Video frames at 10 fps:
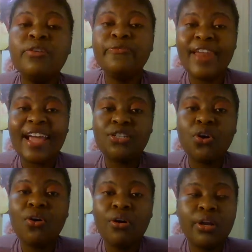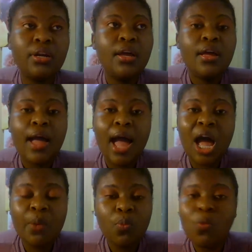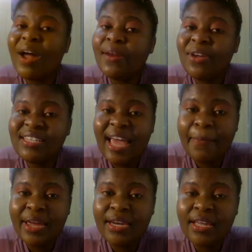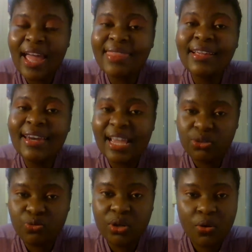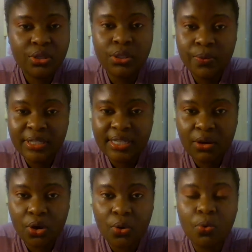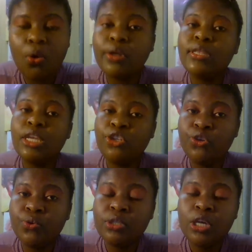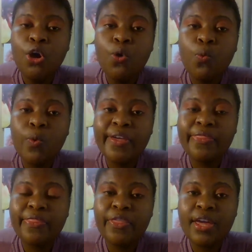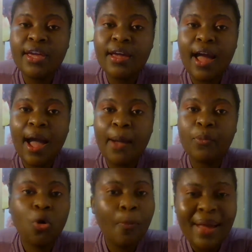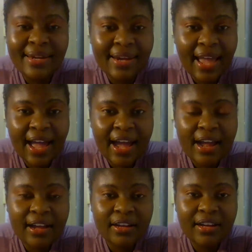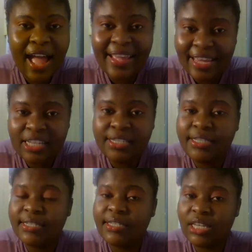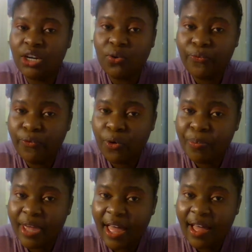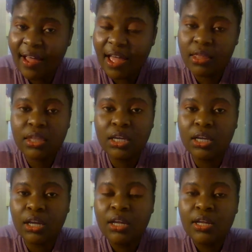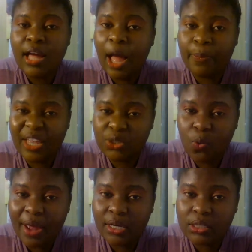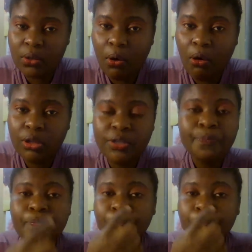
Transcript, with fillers: reflect on um, whatever is happening, I think last week or two weeks ago on the news with the um, Kopanang against xenophobia, I think um, that's what it's called.